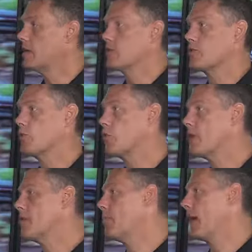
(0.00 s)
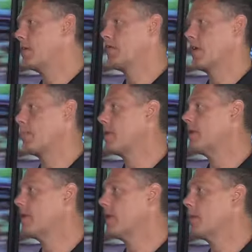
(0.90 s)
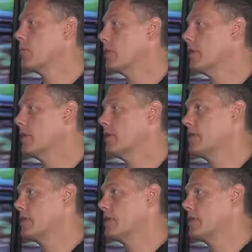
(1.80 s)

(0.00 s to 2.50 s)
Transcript: there's a great bike shop in your neighborhood, and,